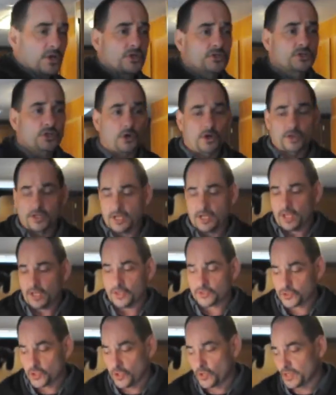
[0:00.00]
Showing
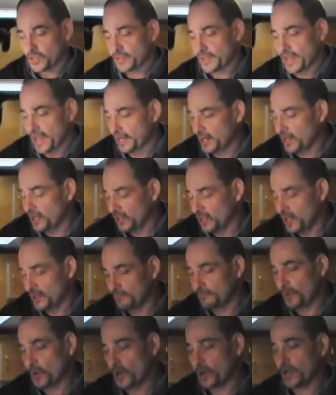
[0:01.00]
you that all
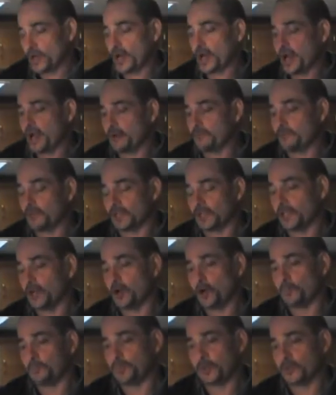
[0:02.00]
on board, I really
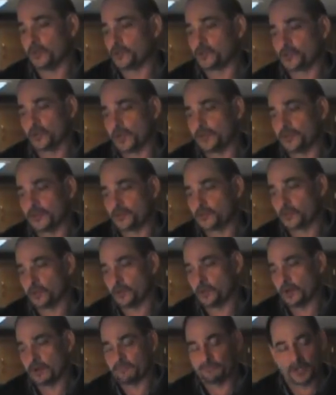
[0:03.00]
hope you enjoyed the
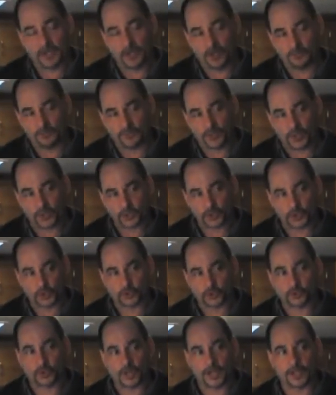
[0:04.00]
tour of my own
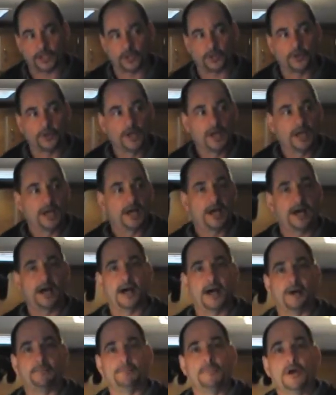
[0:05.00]
personal trailer.
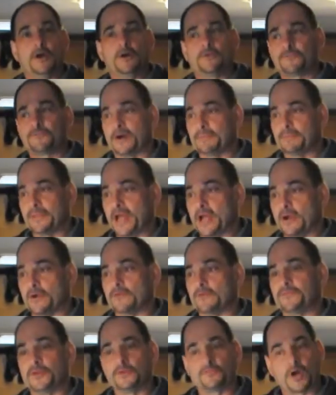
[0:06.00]
From
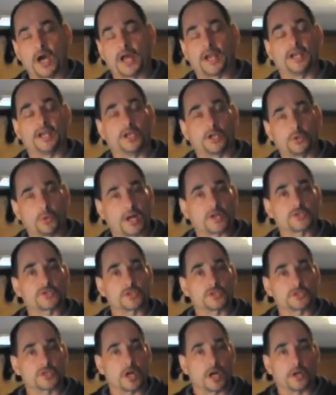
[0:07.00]
there, if you've got any
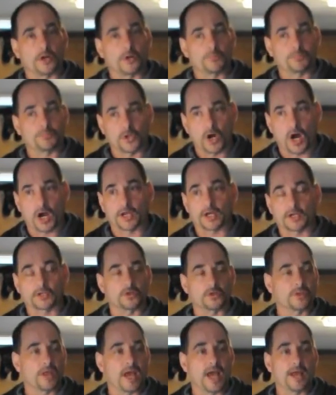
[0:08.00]
questions on our product
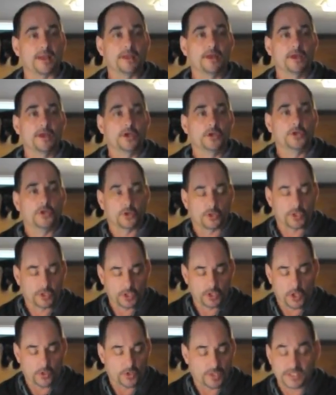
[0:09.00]
or that, you can
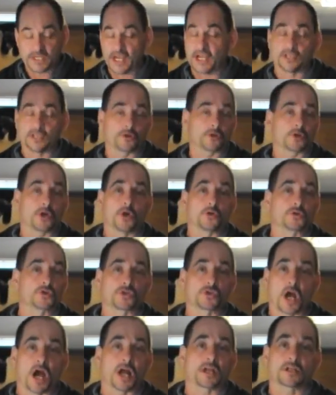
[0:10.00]
go to
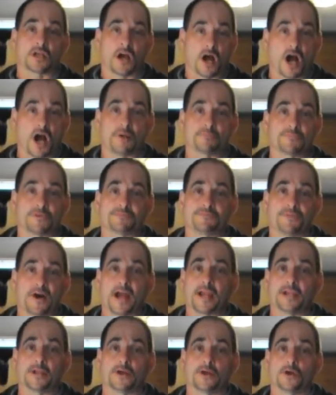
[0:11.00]
taylorcoach.com to
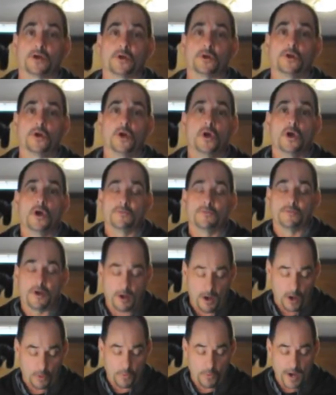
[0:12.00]
find our
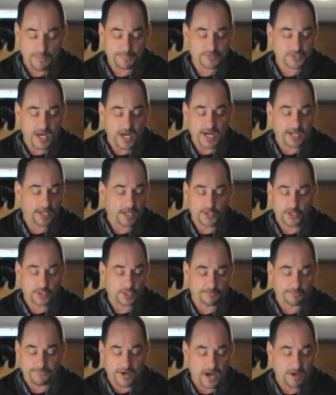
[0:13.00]
website, and you
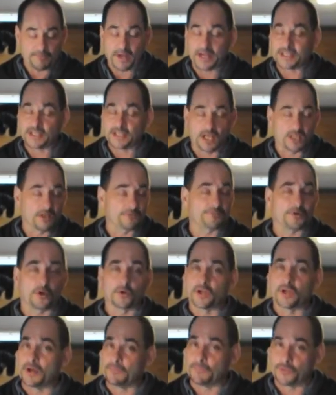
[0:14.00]
can find my
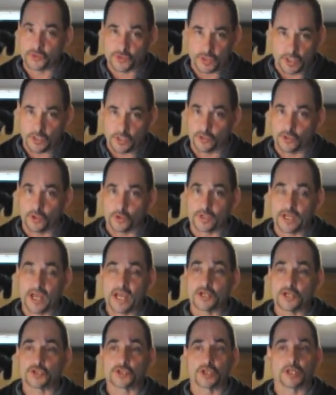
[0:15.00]
telephone numbers and our
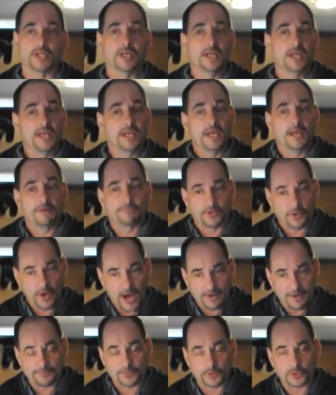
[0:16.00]
location. If you're
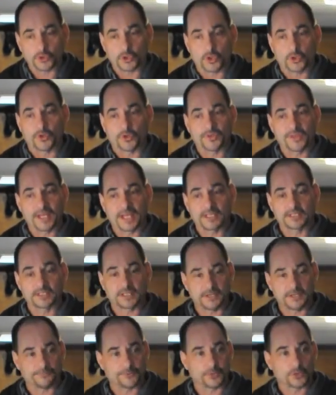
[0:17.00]
after certain things
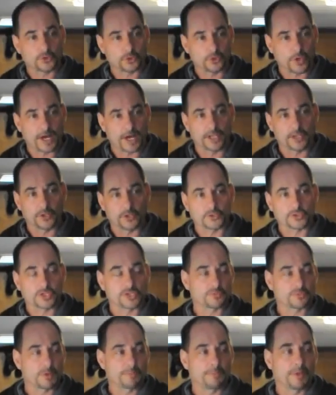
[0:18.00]
in different trailers,
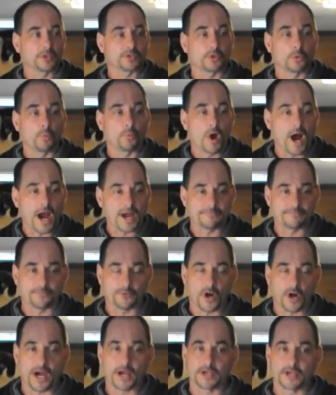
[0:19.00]
because we build a wide
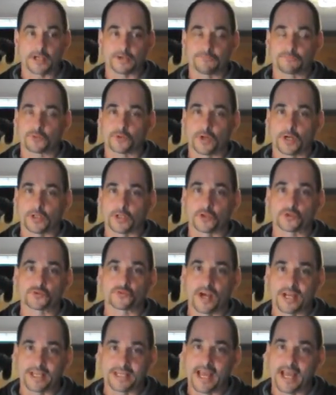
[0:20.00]
variety of trailers
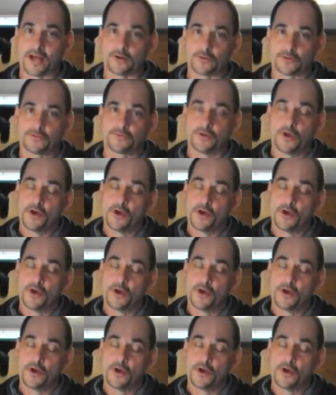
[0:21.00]
right down,